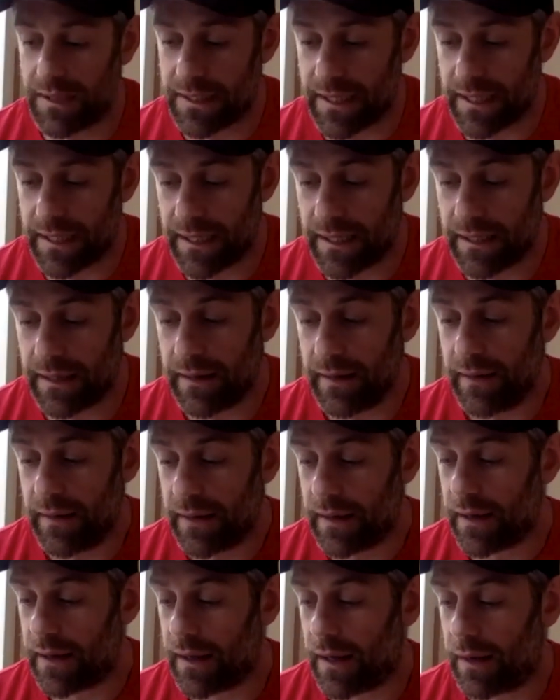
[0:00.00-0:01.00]
D?
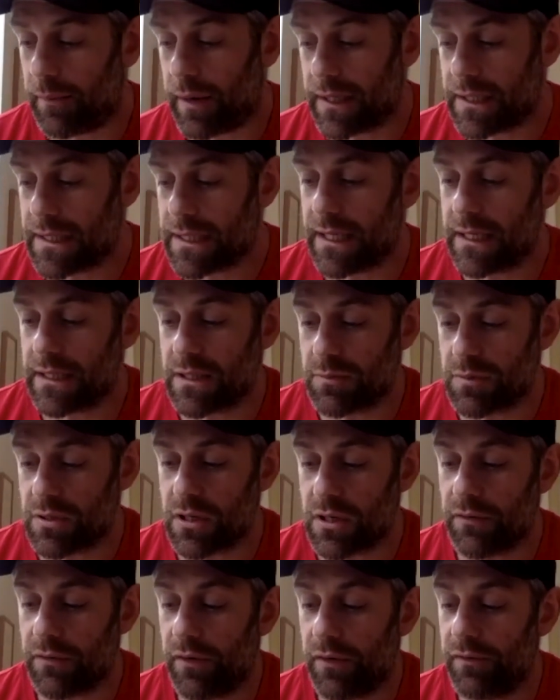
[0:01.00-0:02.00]
Um, yeah. I'd seen some
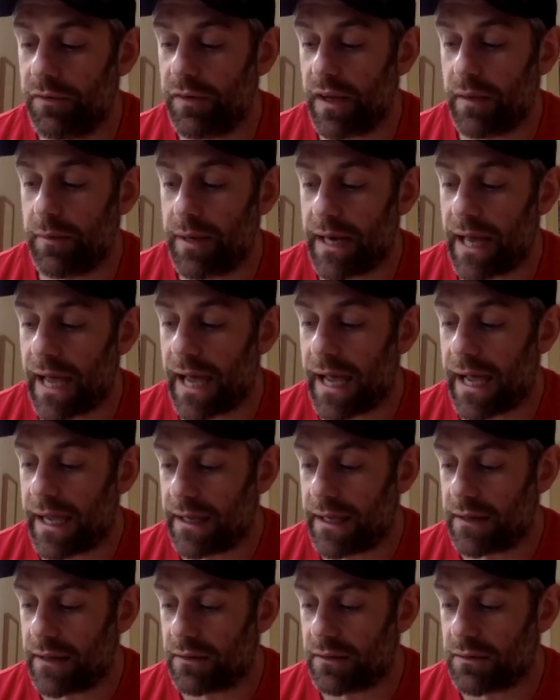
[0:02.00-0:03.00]
stuff on vitamin
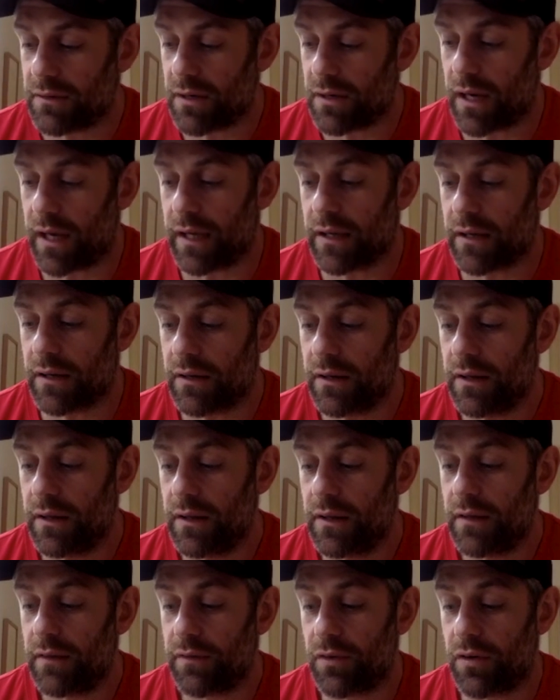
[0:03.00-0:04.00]
A and, like
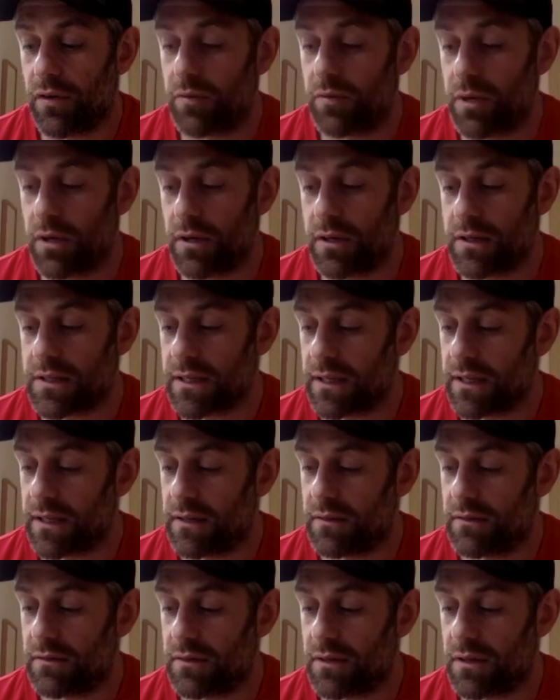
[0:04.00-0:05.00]
for immunity
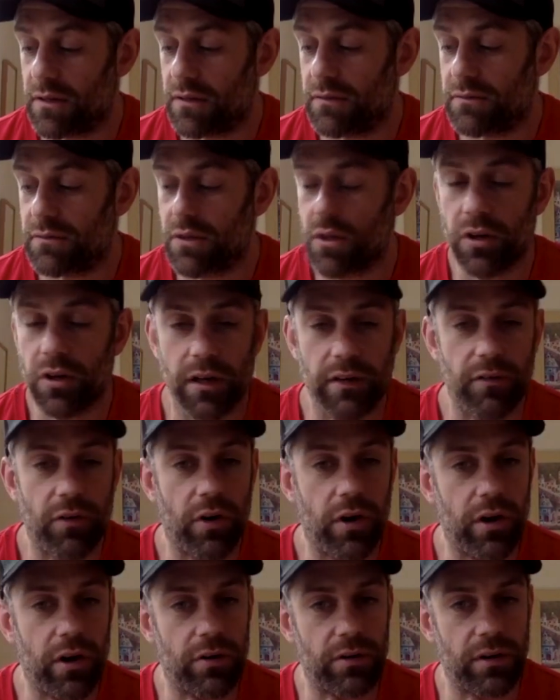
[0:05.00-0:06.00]
and and yeah. cod liver
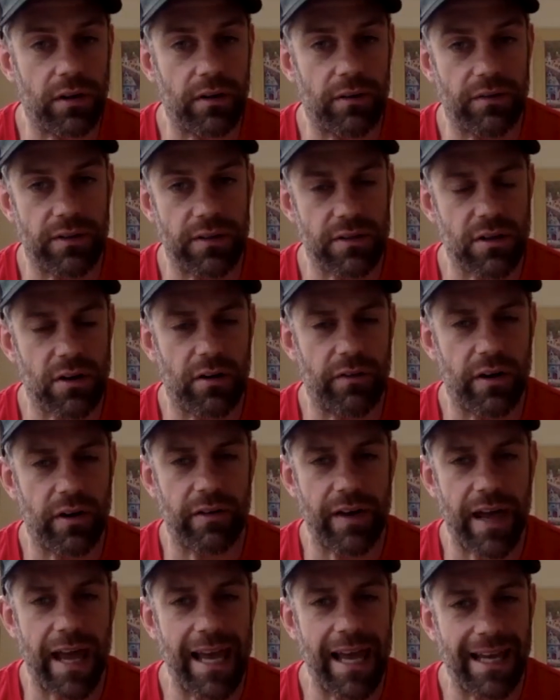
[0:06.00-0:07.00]
oil. It's cod
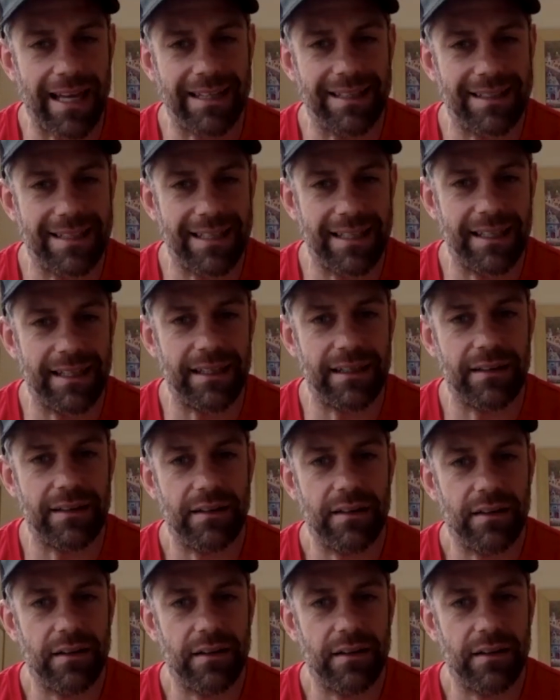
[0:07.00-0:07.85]
liver A and D.